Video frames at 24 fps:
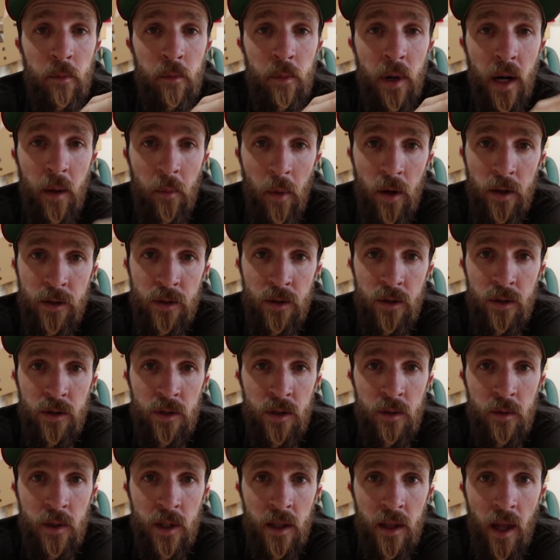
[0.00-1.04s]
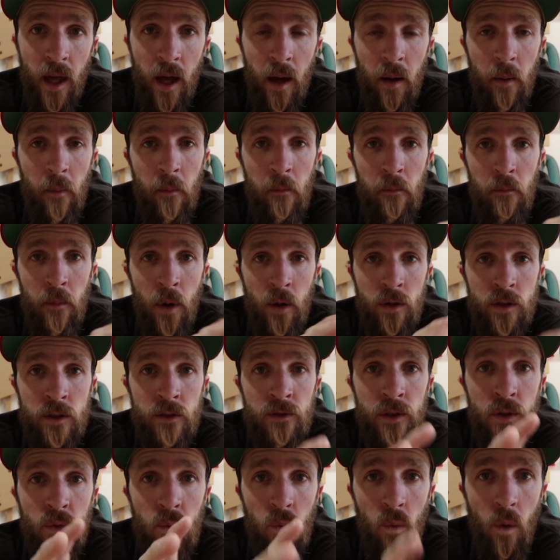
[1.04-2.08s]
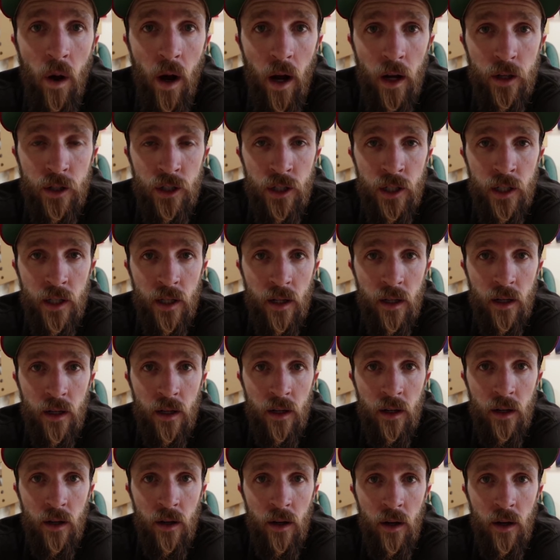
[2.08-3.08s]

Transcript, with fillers: but I'm also assuming that most of you watching